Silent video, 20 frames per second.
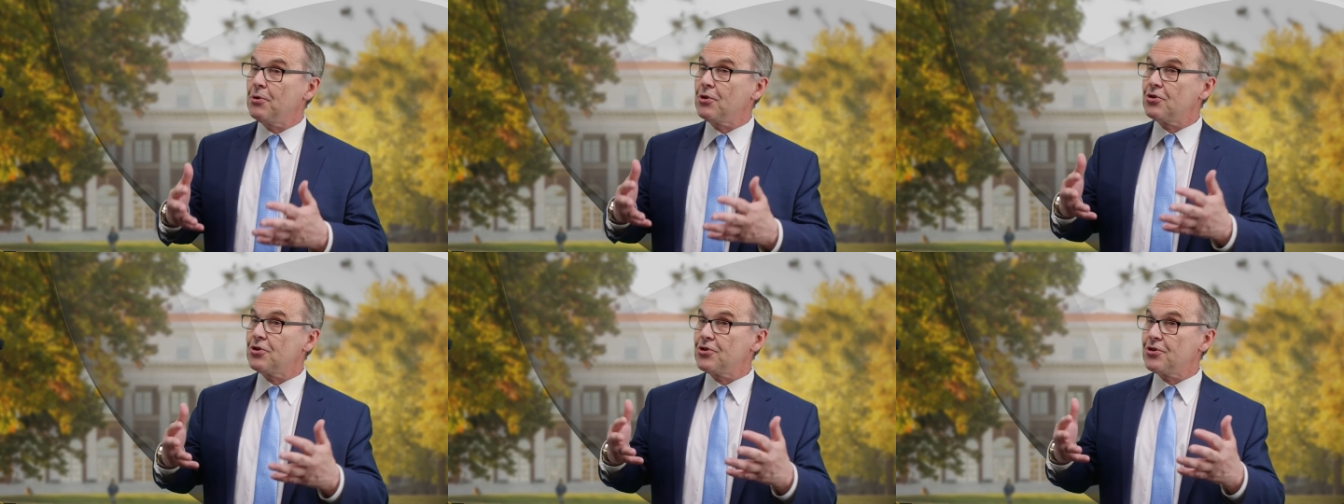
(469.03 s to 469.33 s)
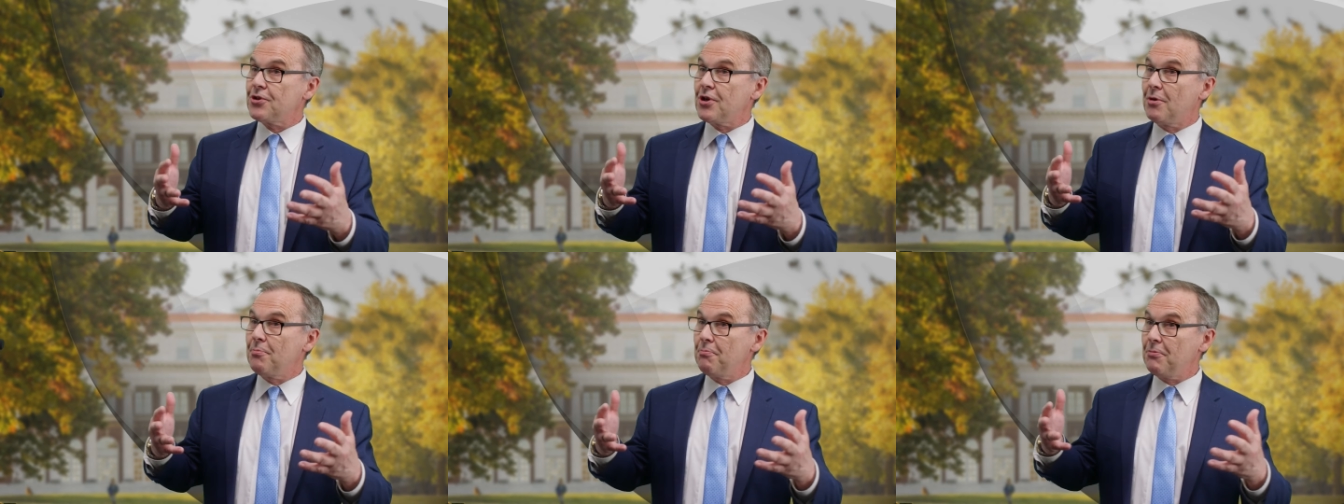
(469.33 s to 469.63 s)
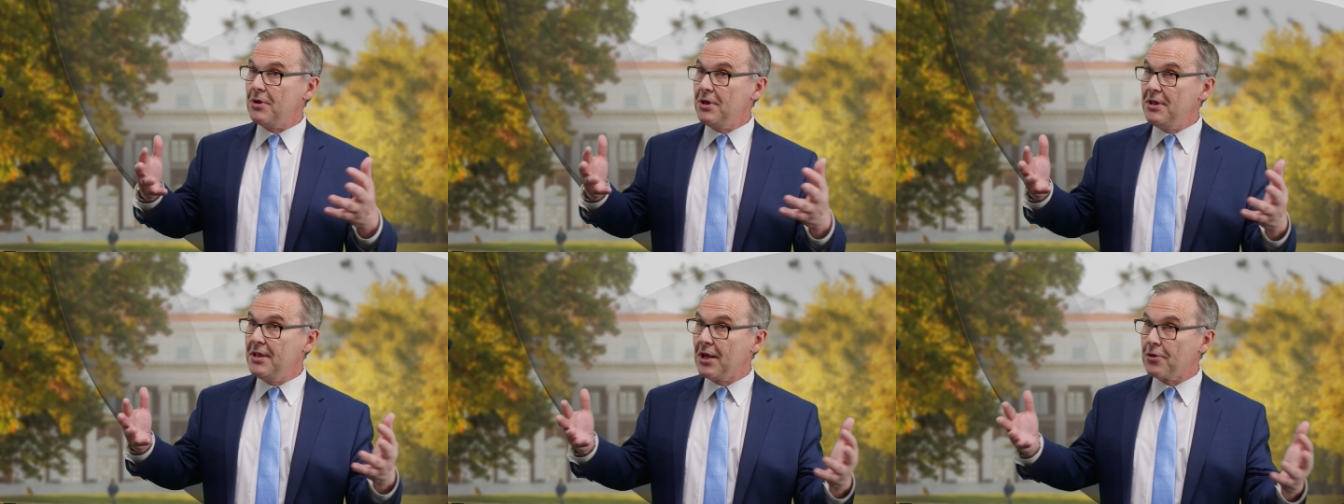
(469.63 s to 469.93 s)
but
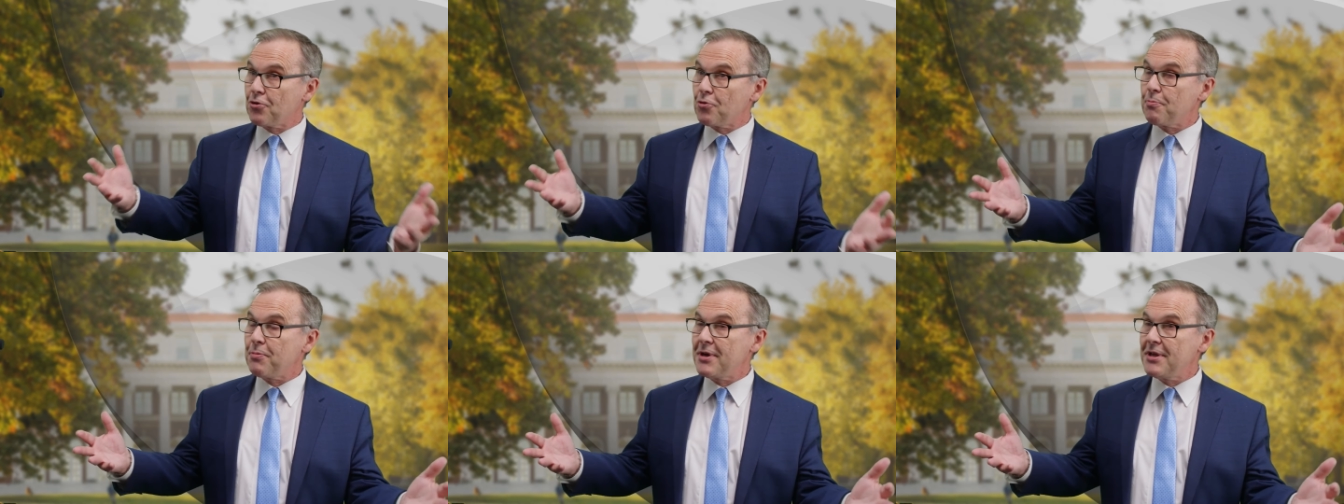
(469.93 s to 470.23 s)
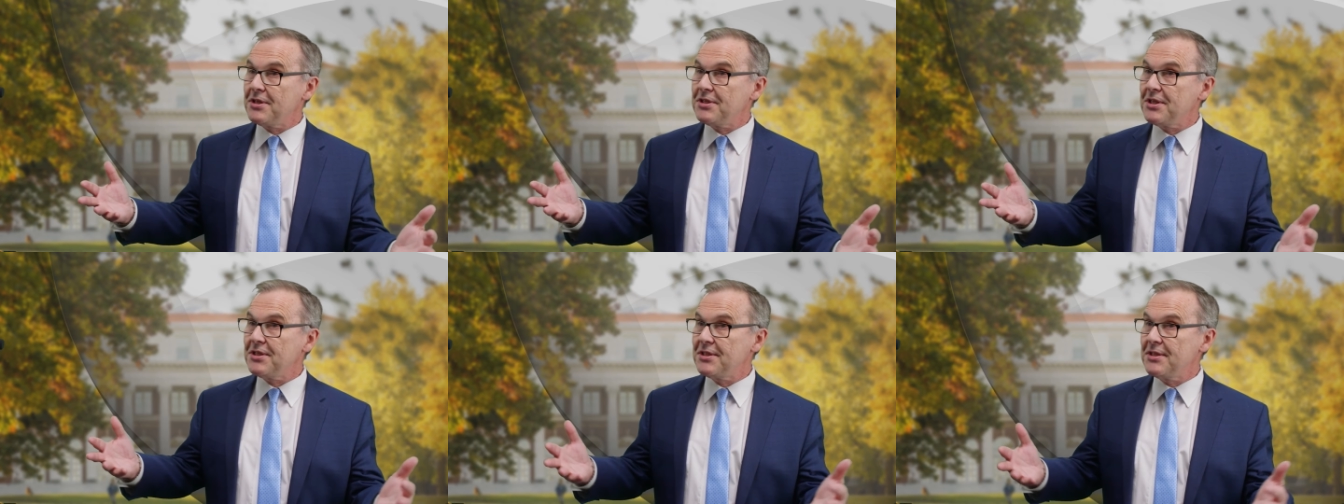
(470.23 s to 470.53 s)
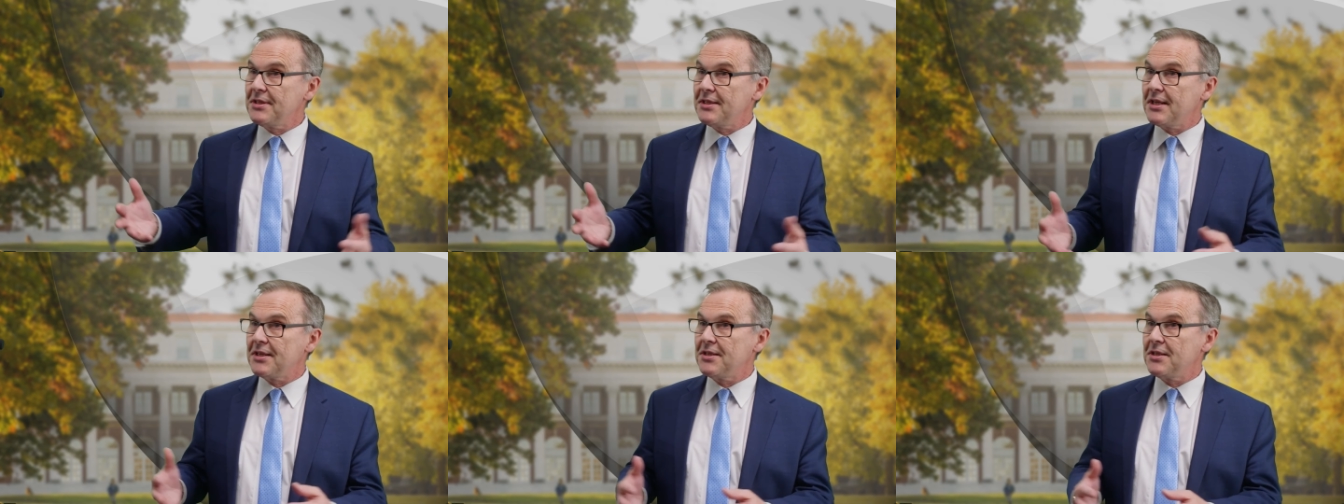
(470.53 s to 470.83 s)
some in other
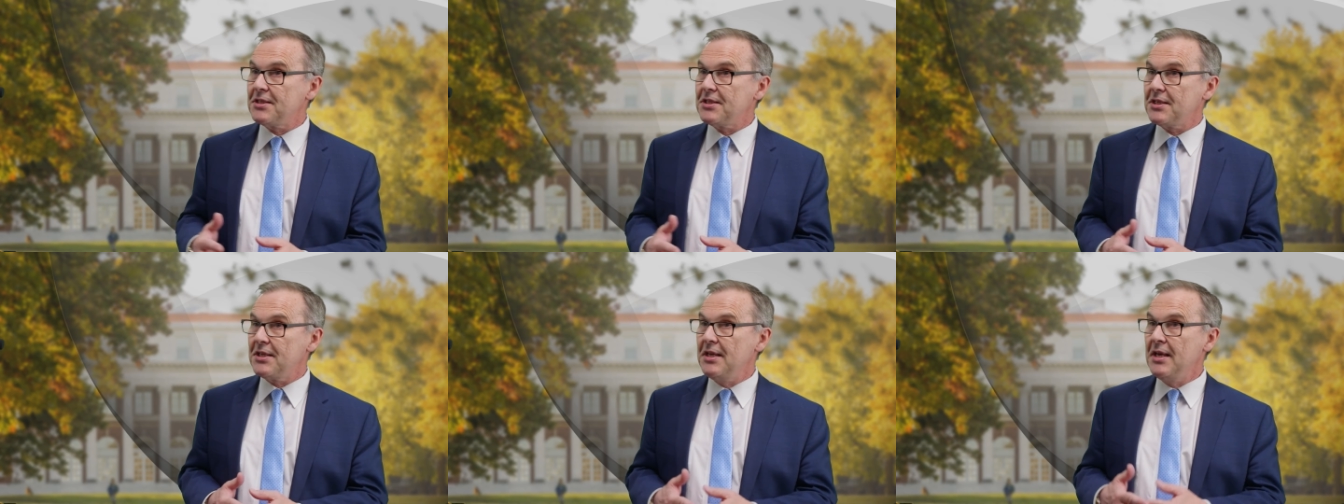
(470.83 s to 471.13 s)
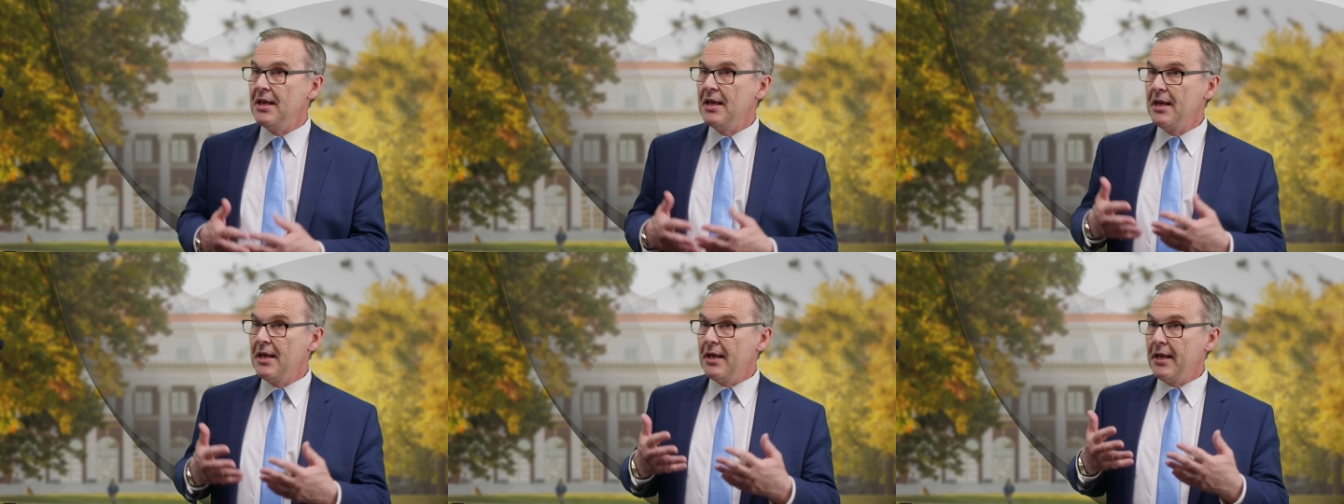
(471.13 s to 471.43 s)
places in Tennessee,